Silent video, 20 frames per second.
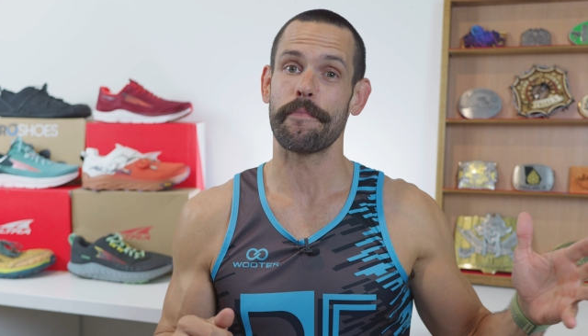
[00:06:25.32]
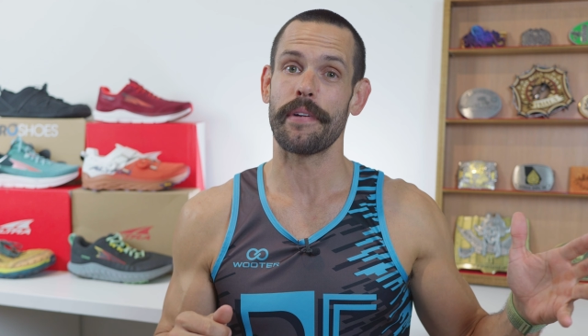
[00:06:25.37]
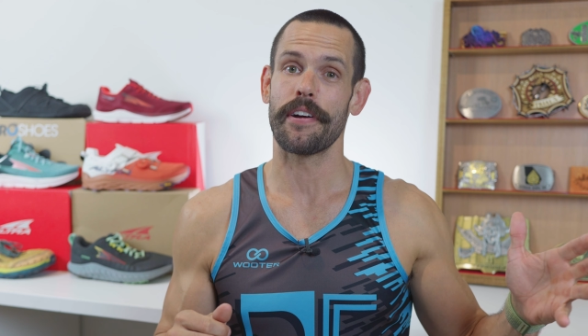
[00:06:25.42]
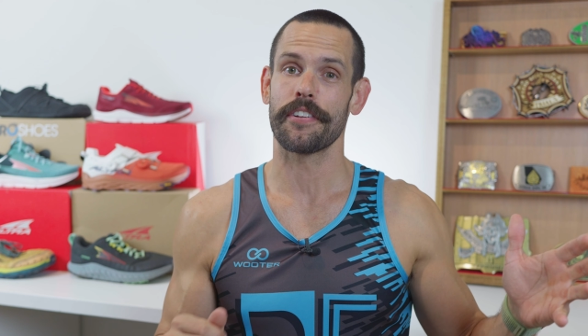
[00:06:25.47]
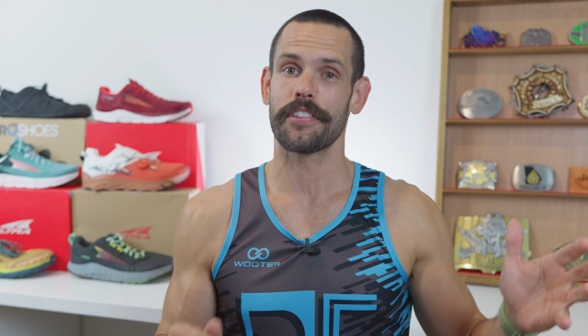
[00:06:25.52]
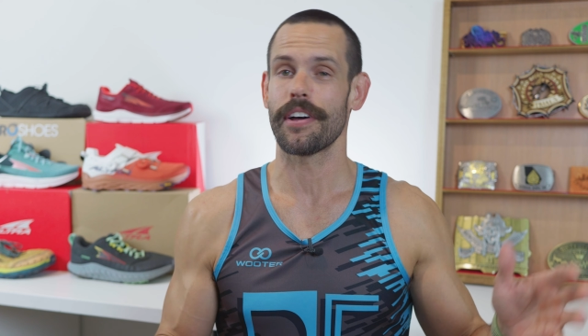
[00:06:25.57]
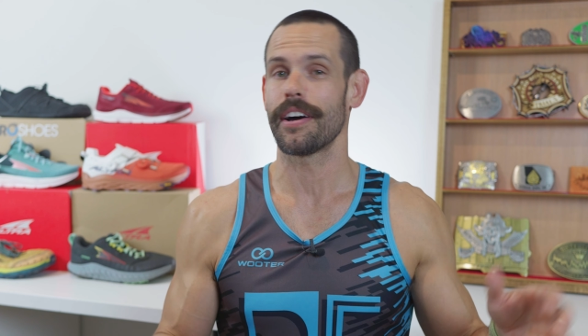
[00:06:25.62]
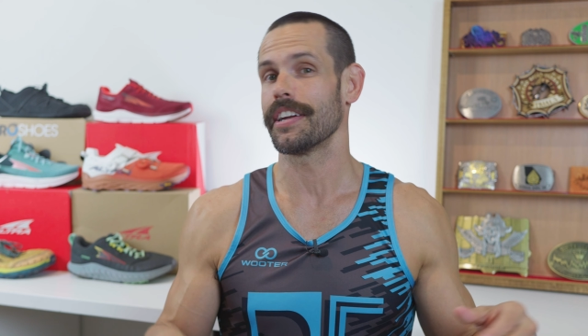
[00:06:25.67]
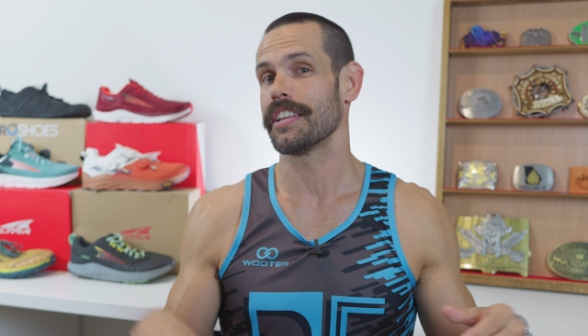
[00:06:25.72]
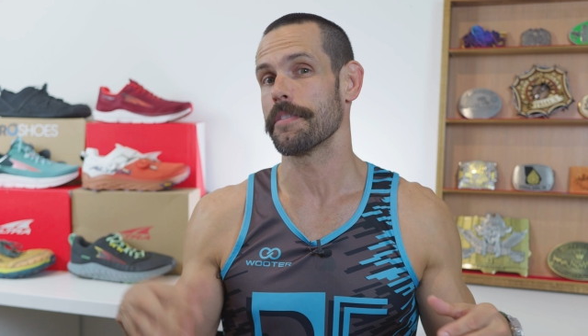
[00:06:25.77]

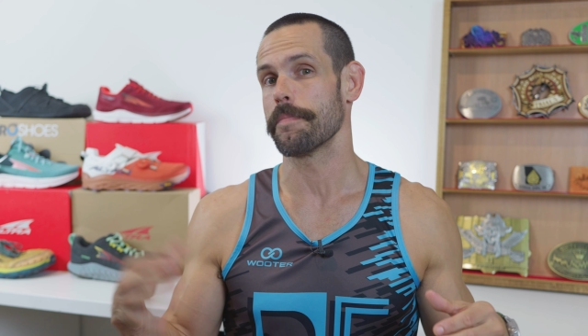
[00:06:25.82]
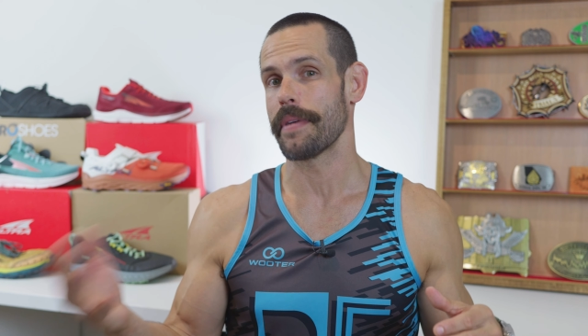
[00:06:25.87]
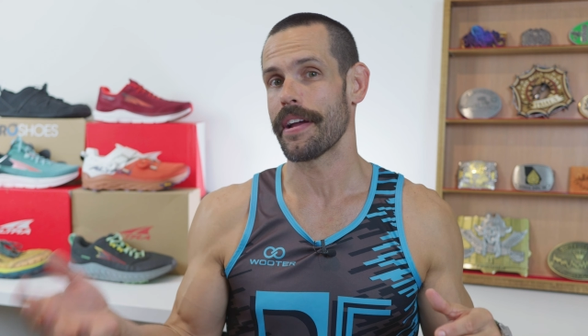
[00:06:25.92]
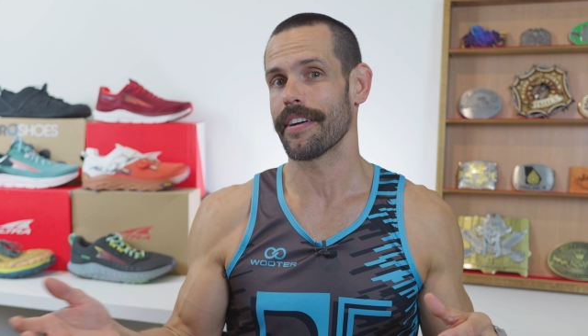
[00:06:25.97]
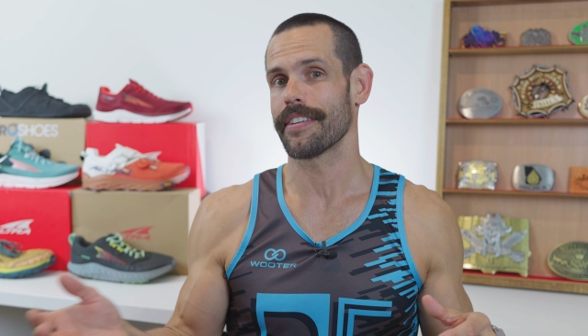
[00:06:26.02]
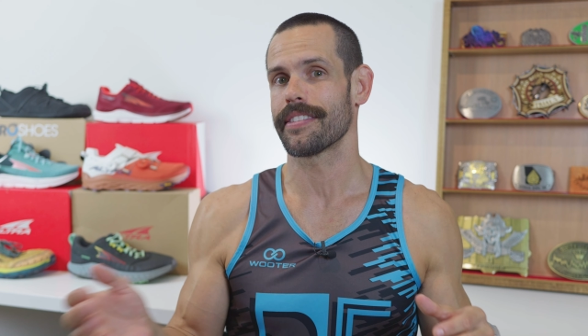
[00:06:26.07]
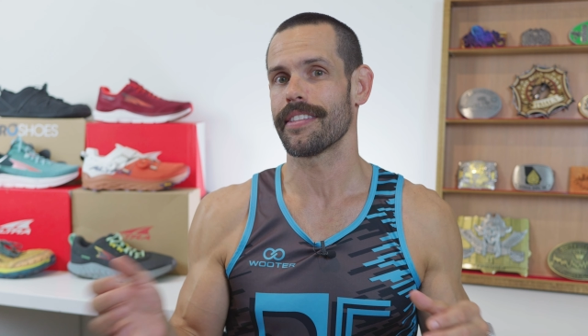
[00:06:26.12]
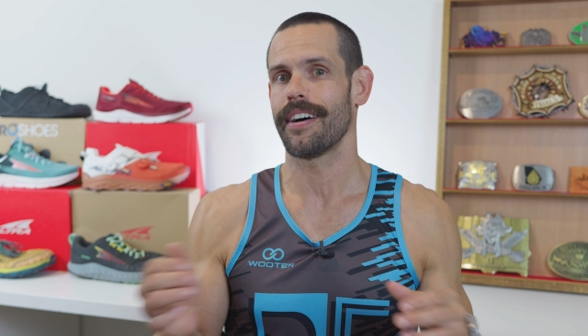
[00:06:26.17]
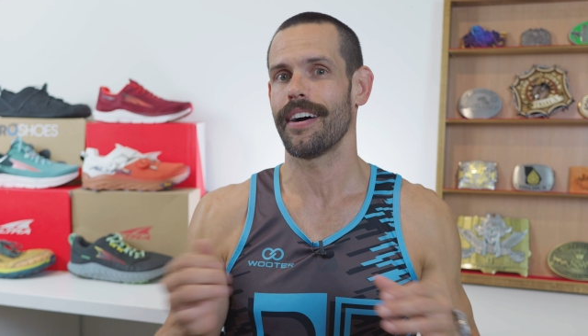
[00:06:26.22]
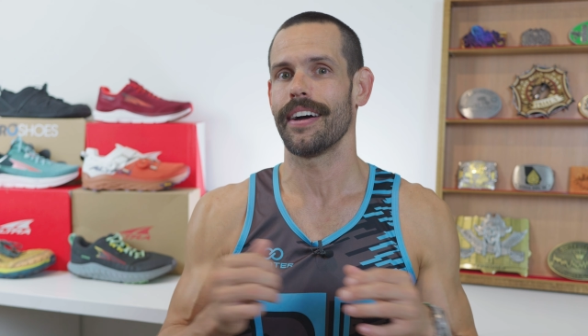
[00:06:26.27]
marathon and the
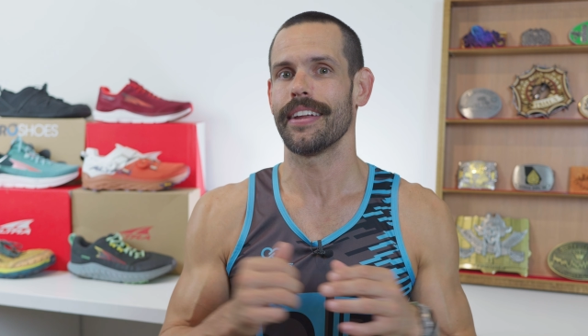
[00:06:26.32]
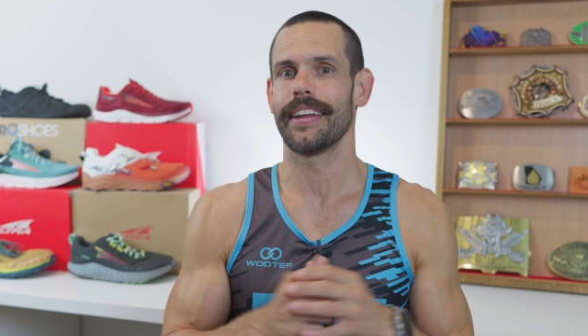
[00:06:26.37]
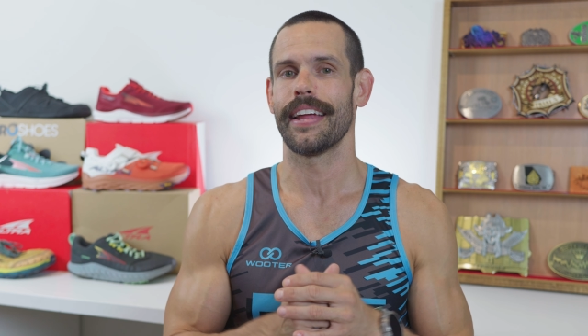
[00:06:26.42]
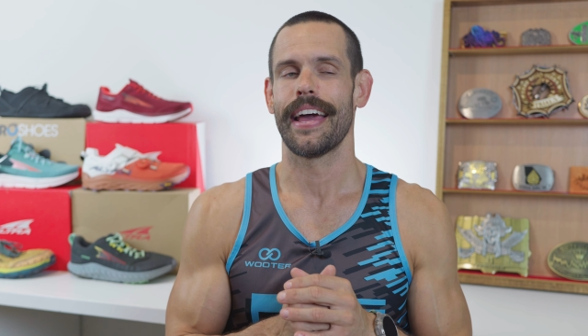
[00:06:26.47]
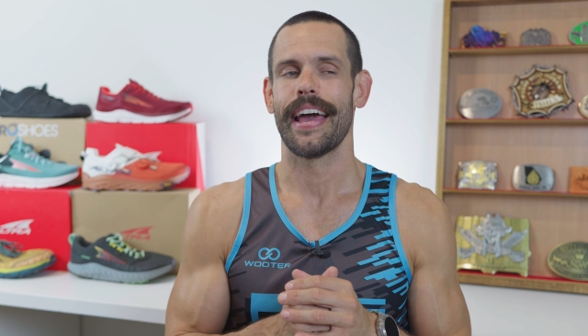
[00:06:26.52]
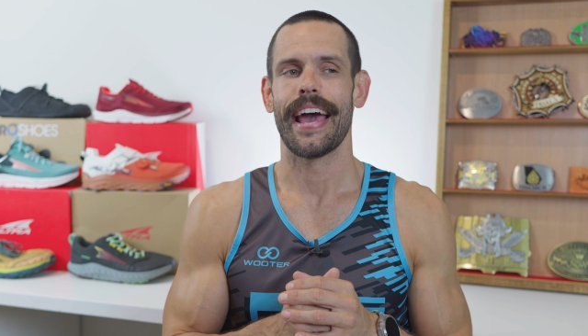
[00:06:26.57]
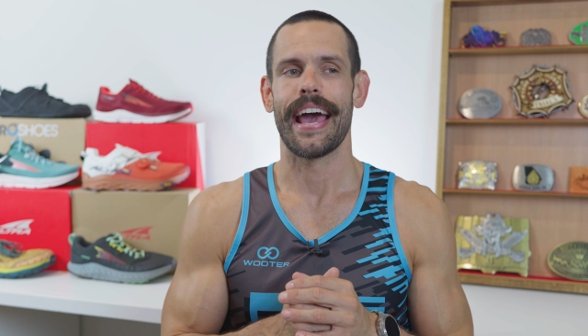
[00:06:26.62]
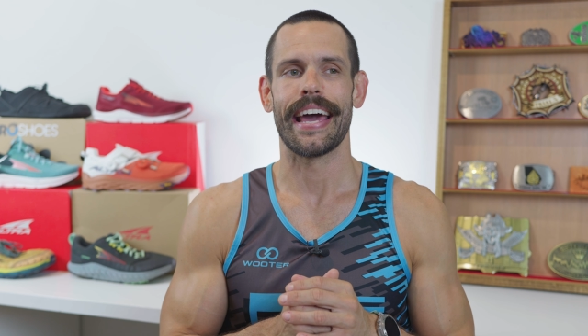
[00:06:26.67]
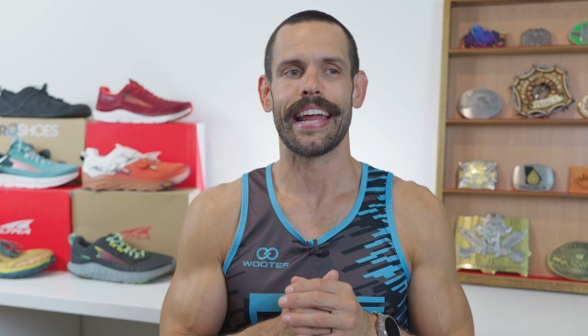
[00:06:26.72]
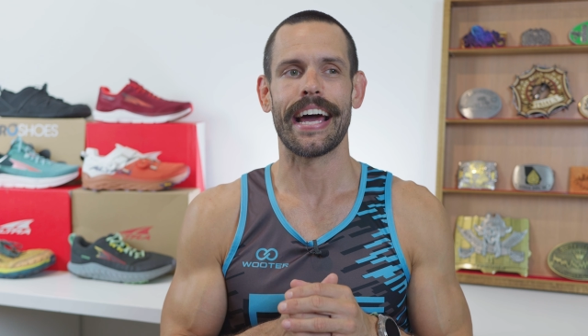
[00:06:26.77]
marathon,
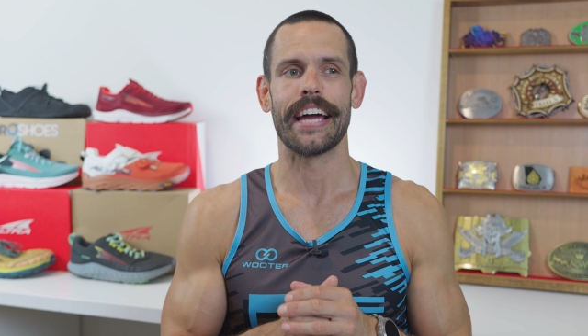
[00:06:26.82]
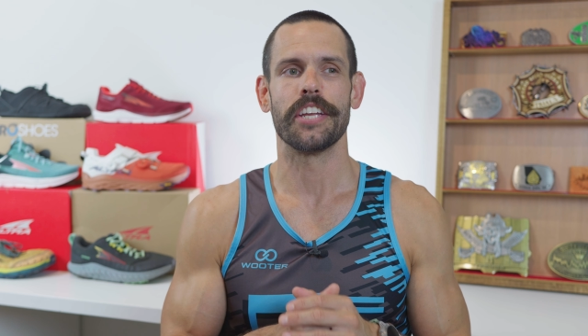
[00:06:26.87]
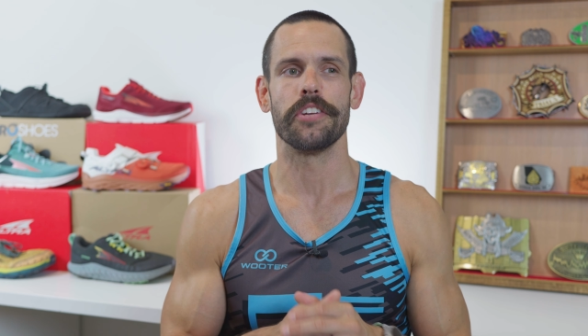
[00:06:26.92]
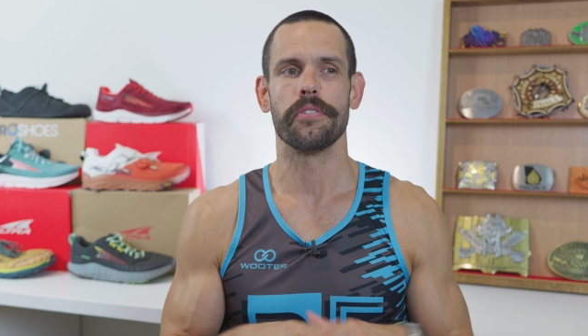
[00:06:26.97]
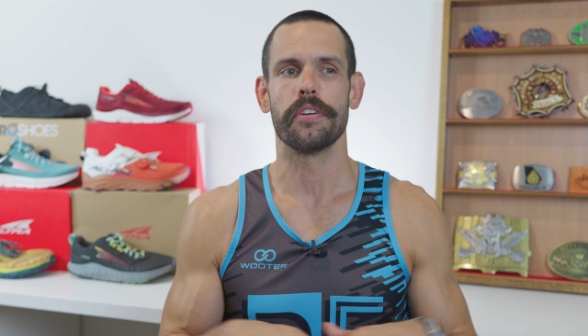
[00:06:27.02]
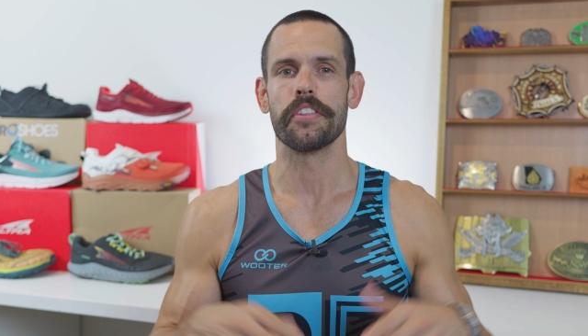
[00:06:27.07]
and I knew